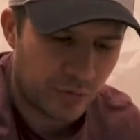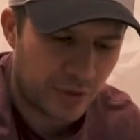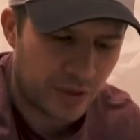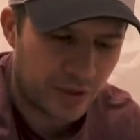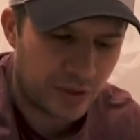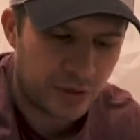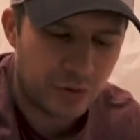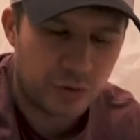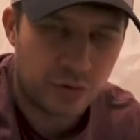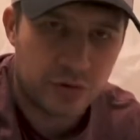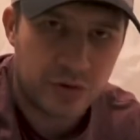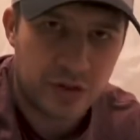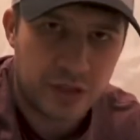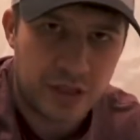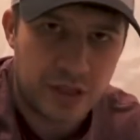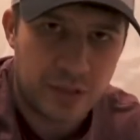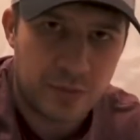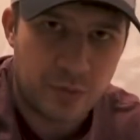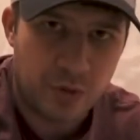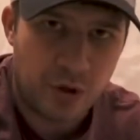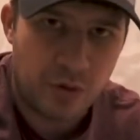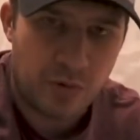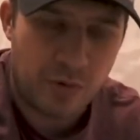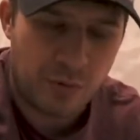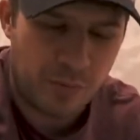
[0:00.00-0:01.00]
I'll give you a
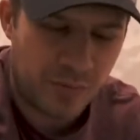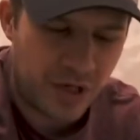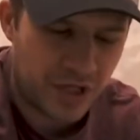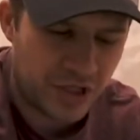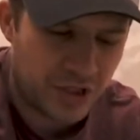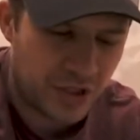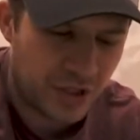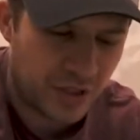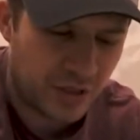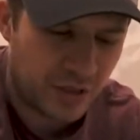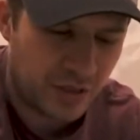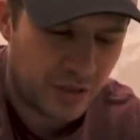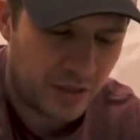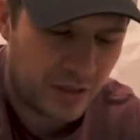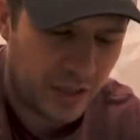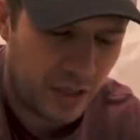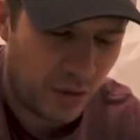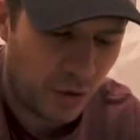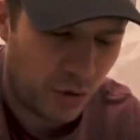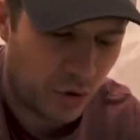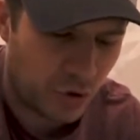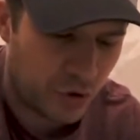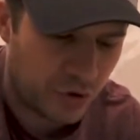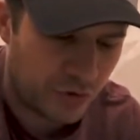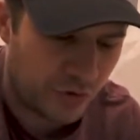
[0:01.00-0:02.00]
link to
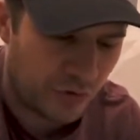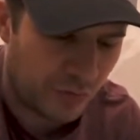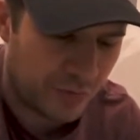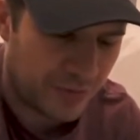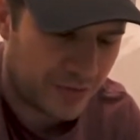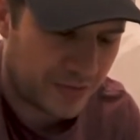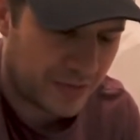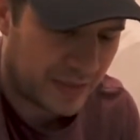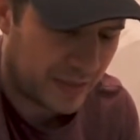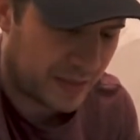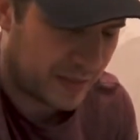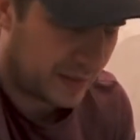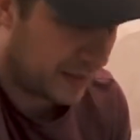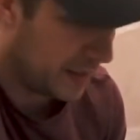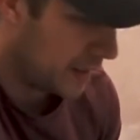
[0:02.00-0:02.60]
my supplier in the